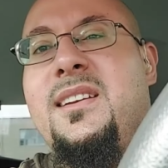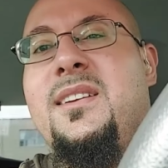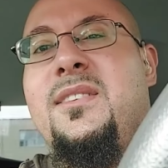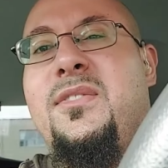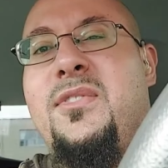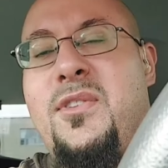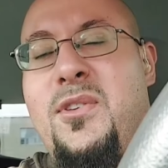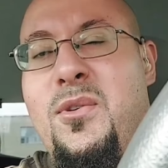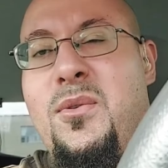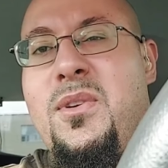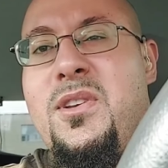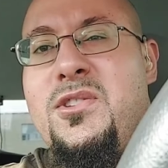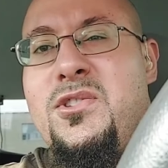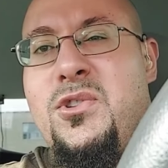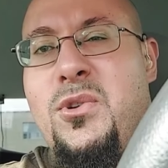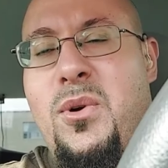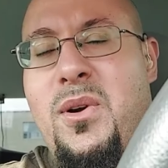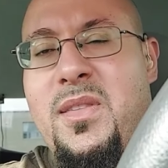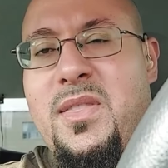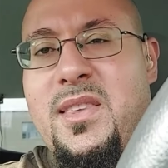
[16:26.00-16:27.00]
If you
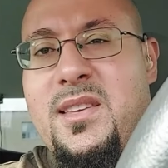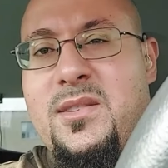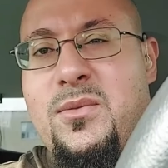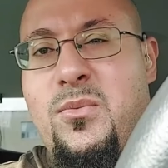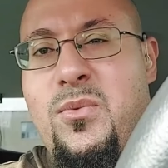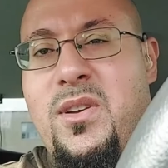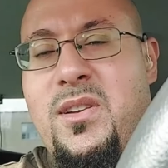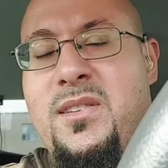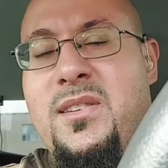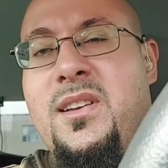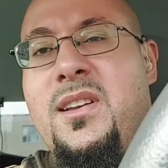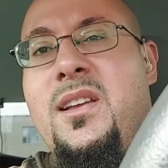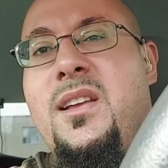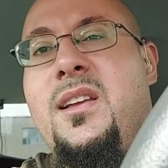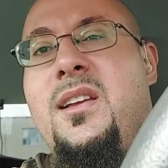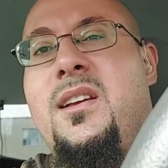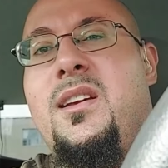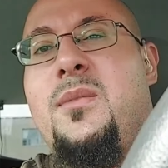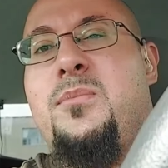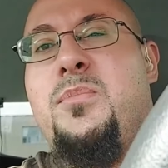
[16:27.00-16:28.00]
enjoyed this one,
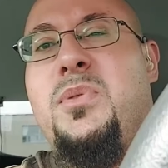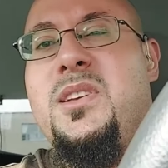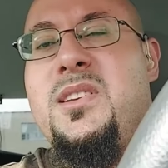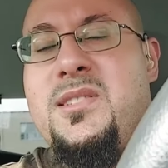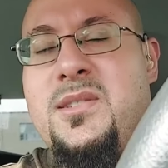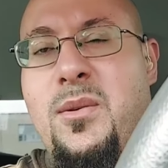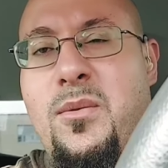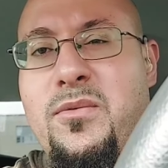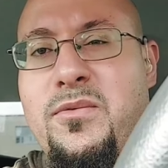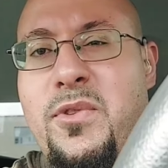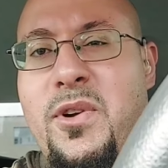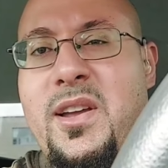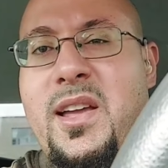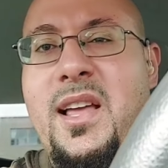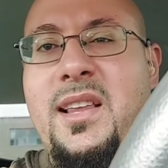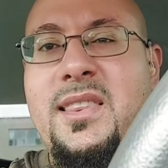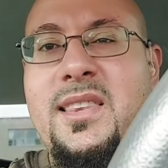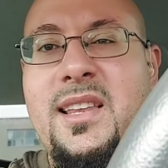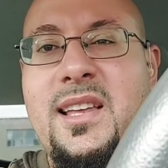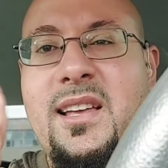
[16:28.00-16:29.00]
please don't
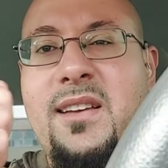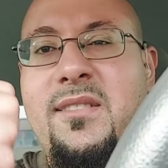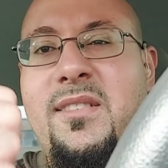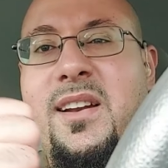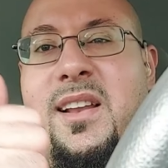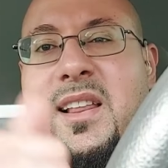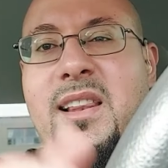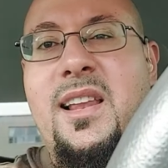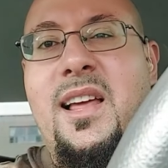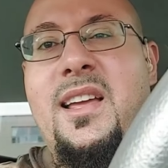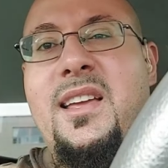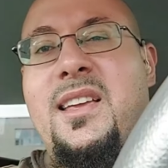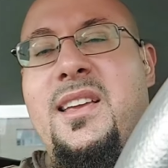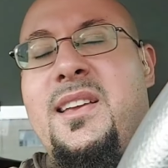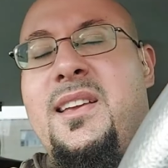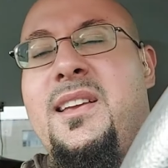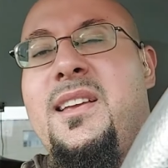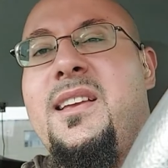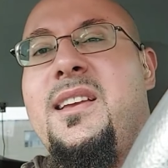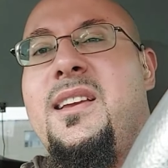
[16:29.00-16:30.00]
forget to give it a like
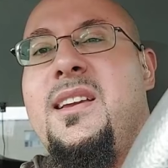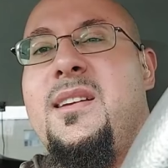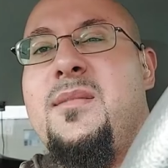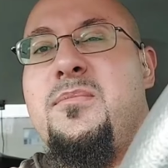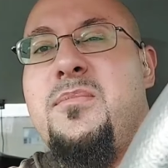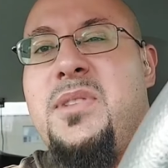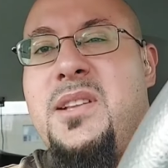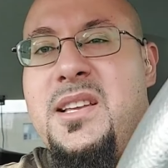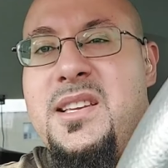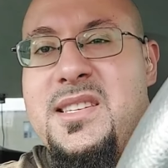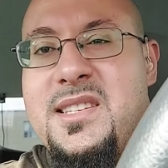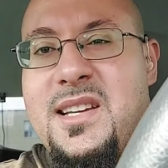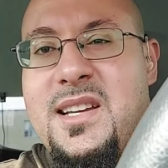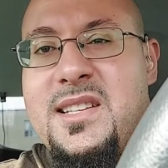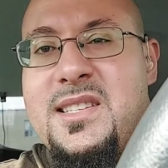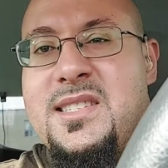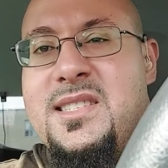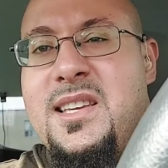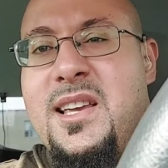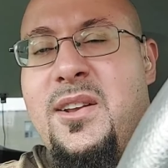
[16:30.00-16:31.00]
and please
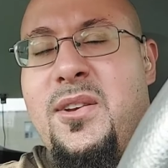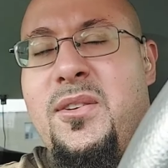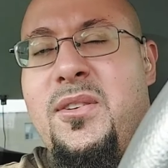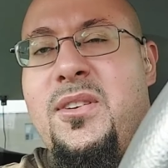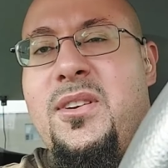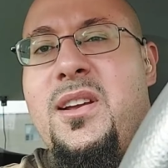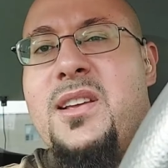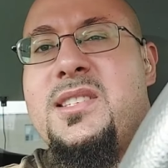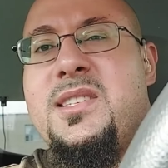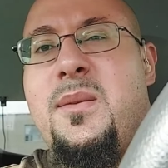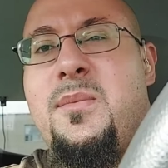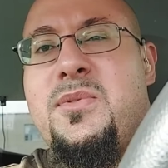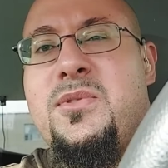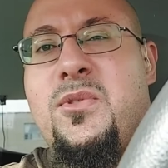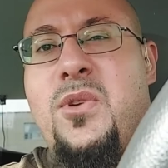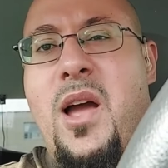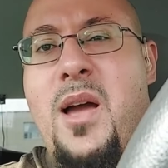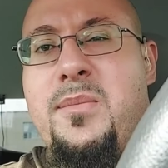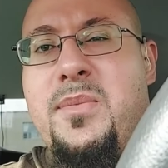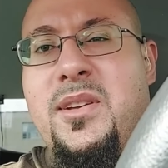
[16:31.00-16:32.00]
consider
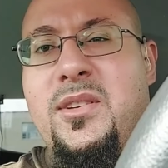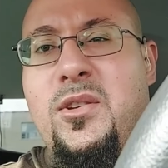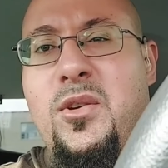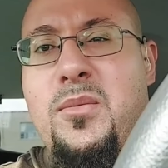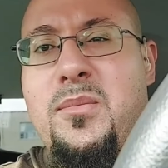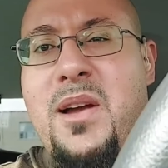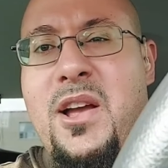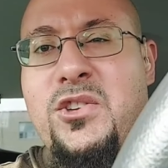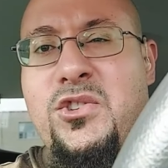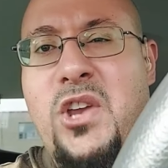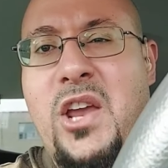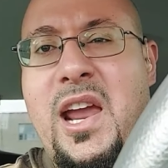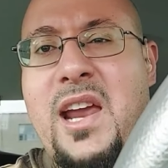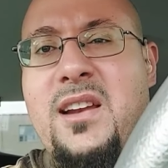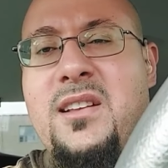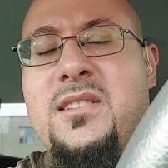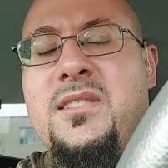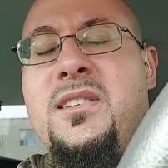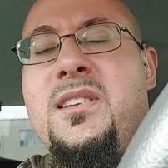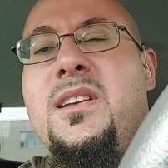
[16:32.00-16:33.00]
subscribing to my
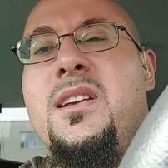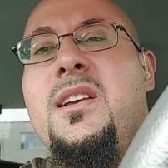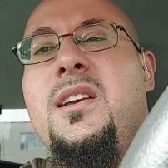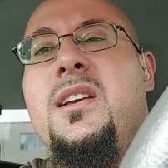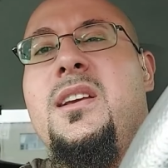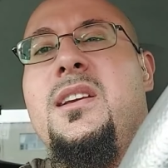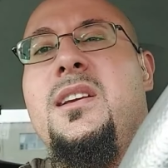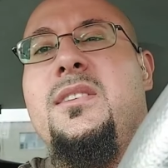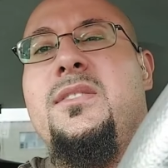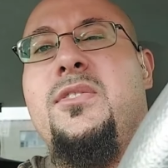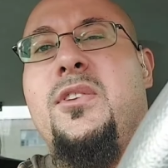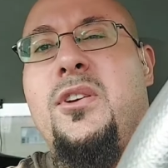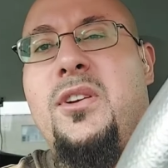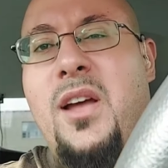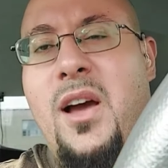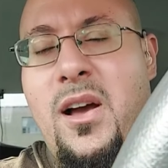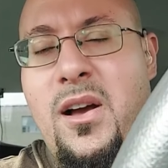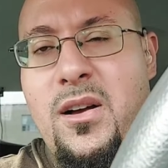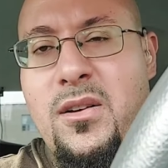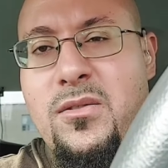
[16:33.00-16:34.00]
channel if you're
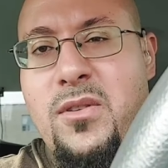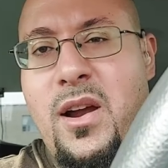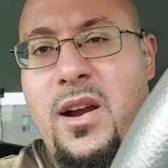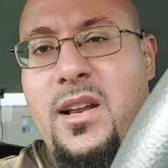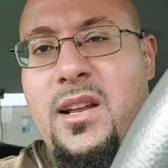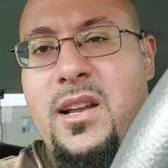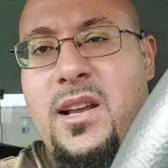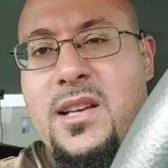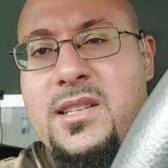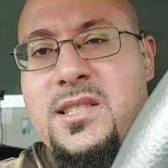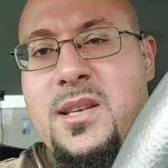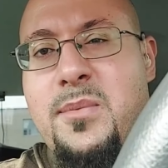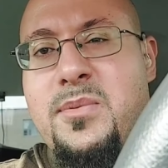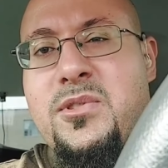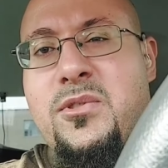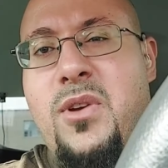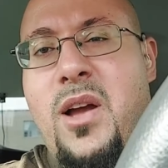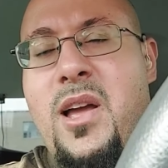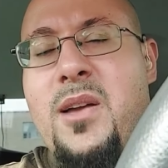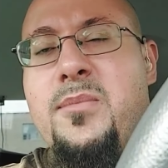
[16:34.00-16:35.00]
not already a
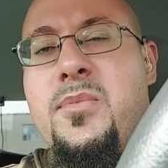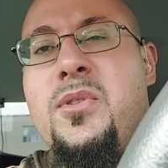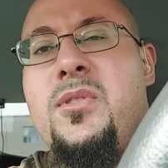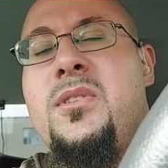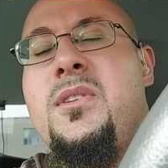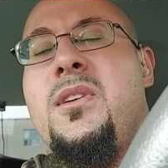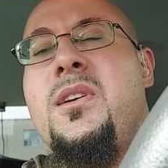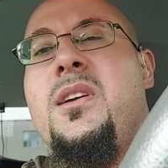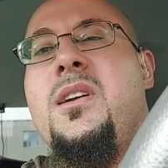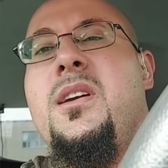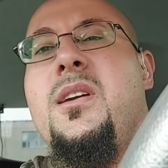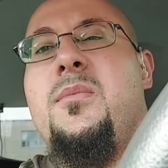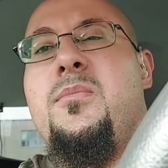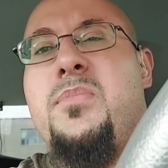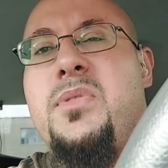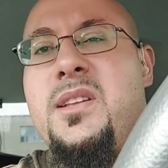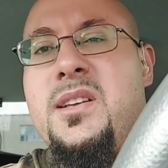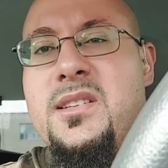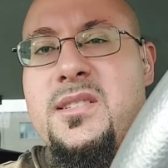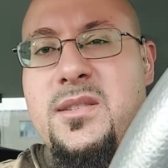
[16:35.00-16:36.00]
subscriber. And
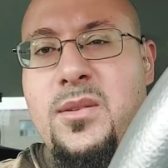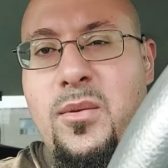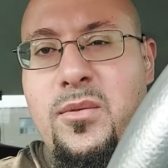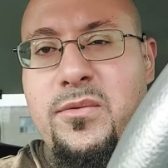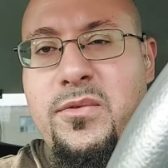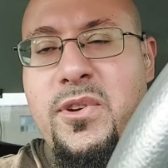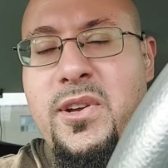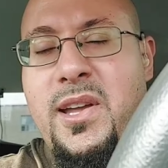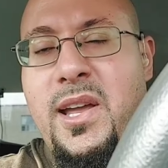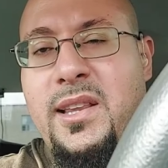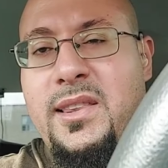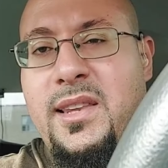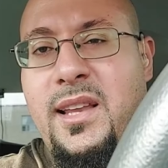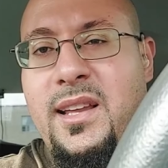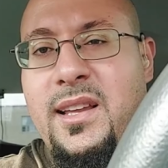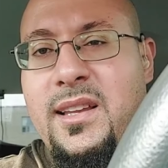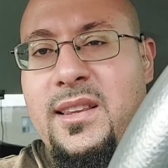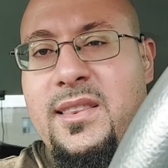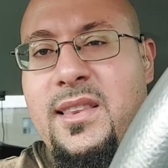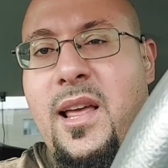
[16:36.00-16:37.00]
please don't forget to
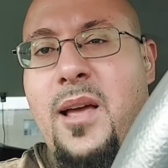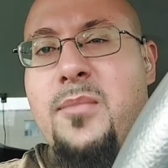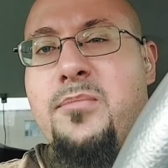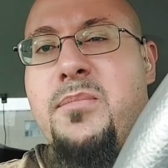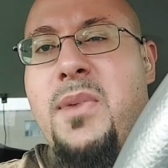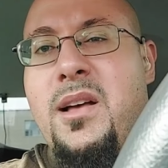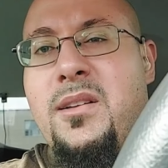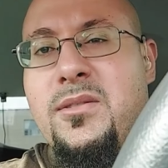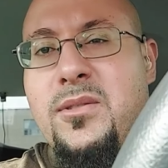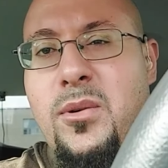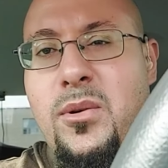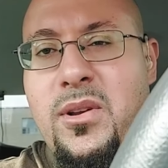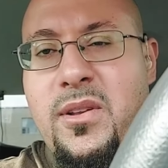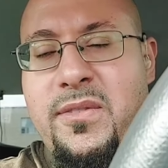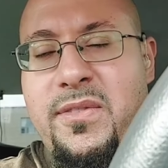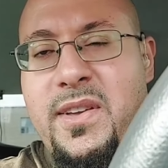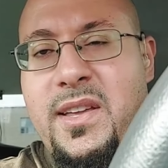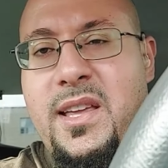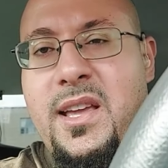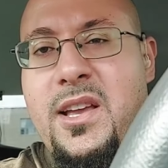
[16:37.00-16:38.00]
hit that bell
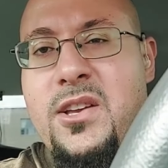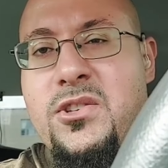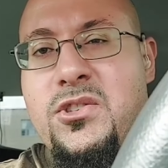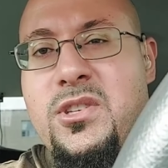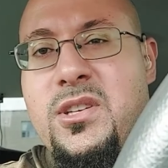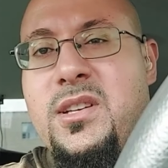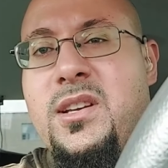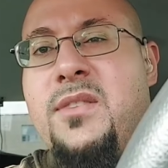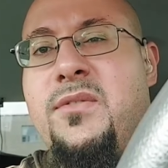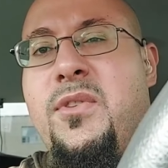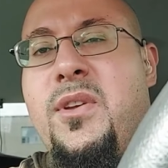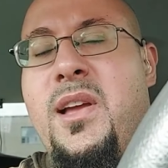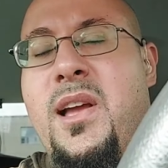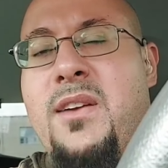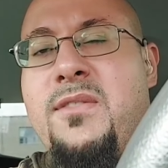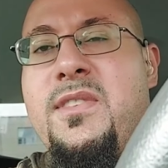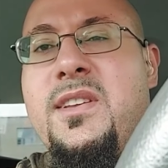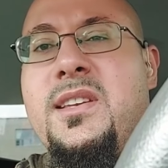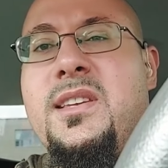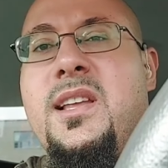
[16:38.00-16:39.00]
notification if you
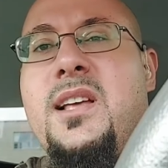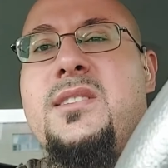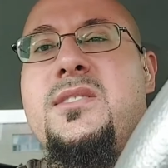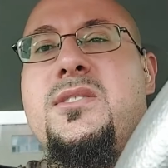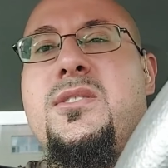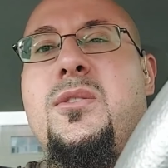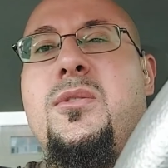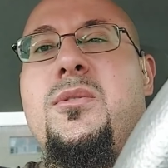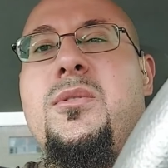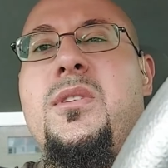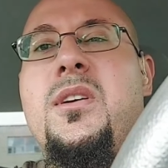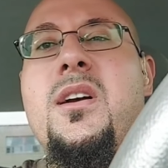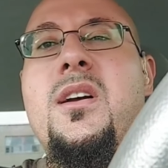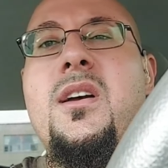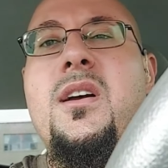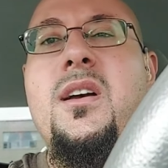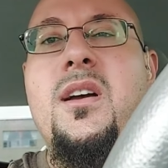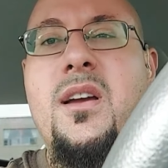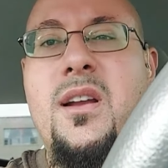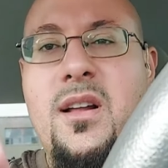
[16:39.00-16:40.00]
haven't done so.
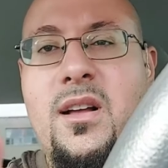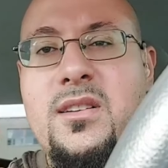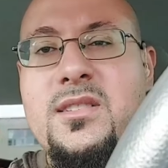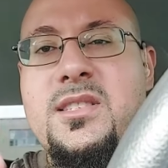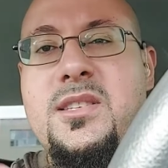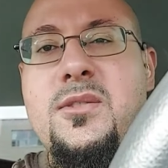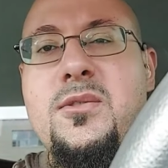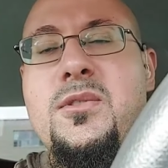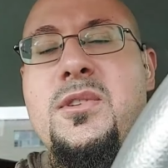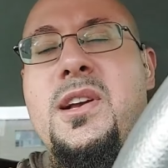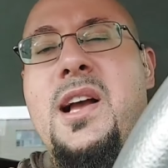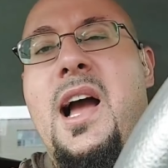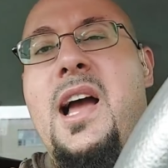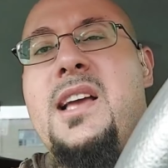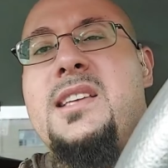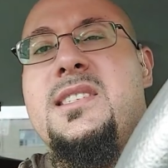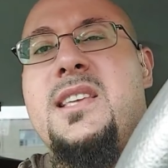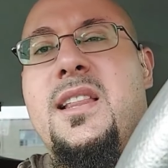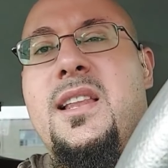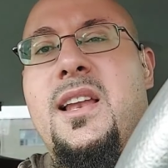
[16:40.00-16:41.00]
And I'll see you
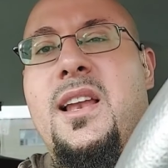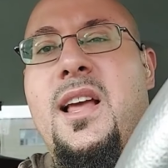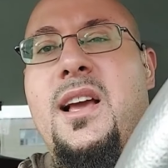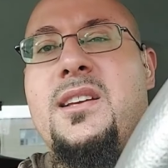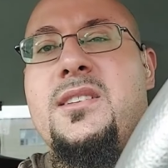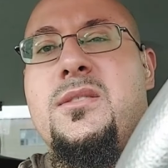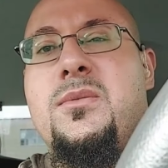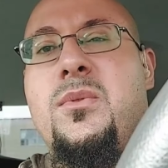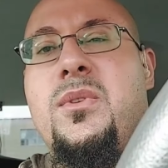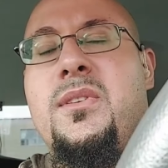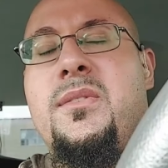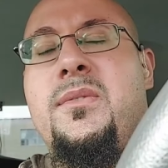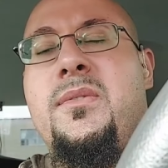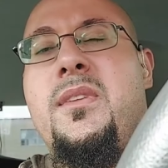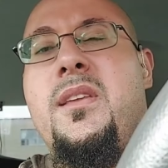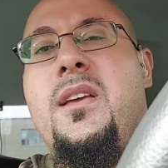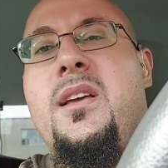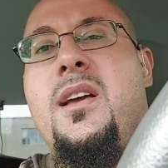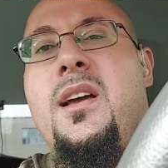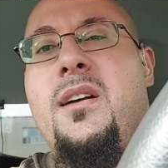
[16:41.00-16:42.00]
guys in the next one.
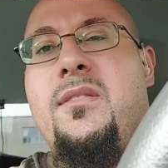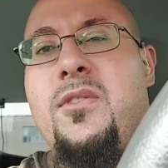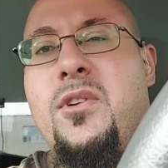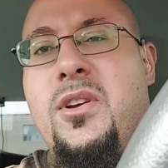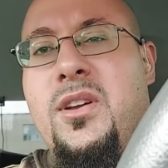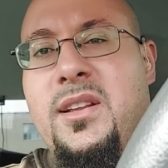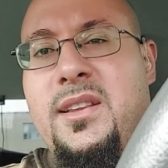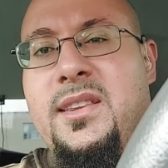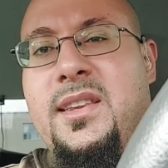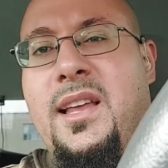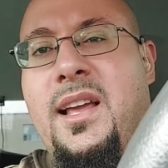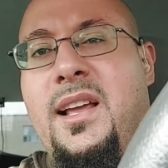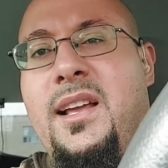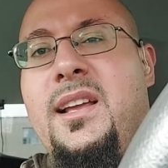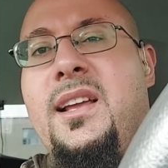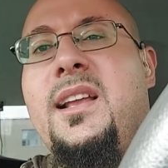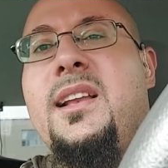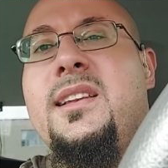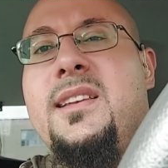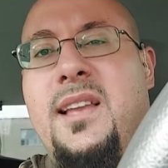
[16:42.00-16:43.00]
Have a good
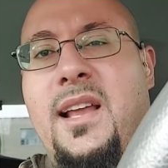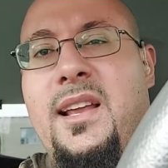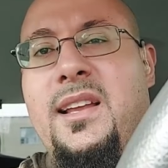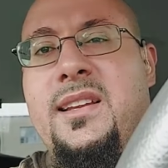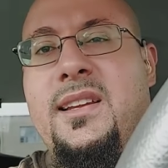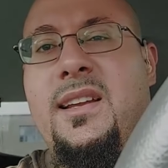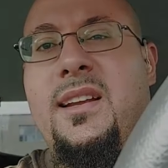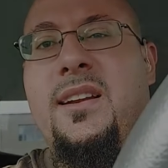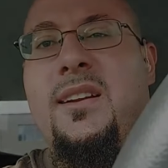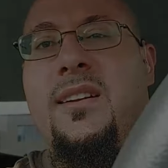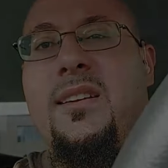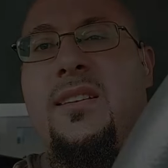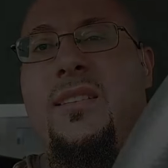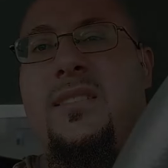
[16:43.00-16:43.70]
day and take care.